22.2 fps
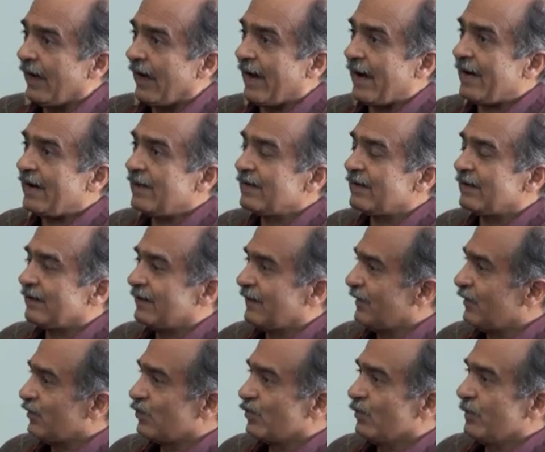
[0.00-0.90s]

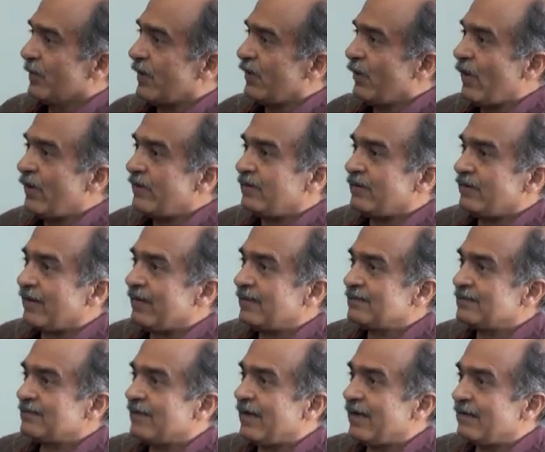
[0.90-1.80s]
And you may not
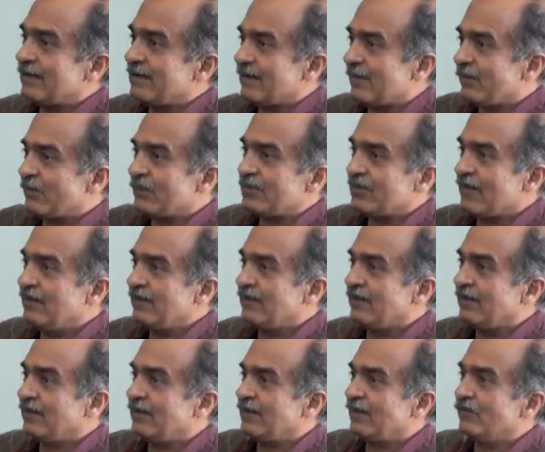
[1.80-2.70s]
trust that
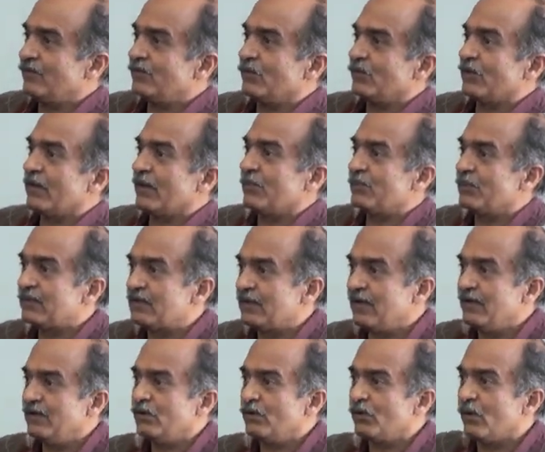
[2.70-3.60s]
representative to
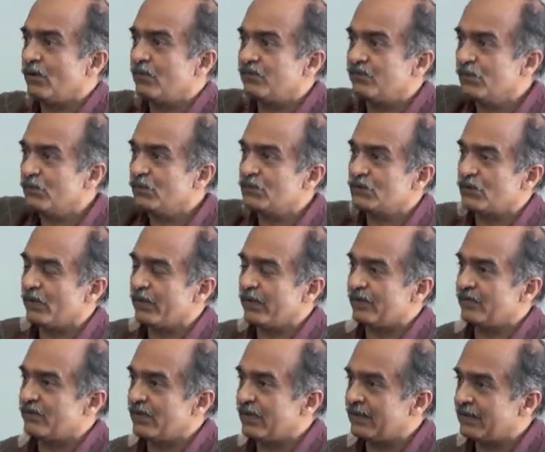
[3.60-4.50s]
represent your views
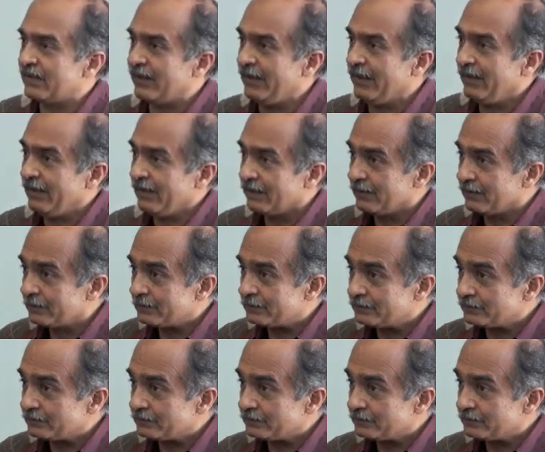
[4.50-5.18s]
on everything.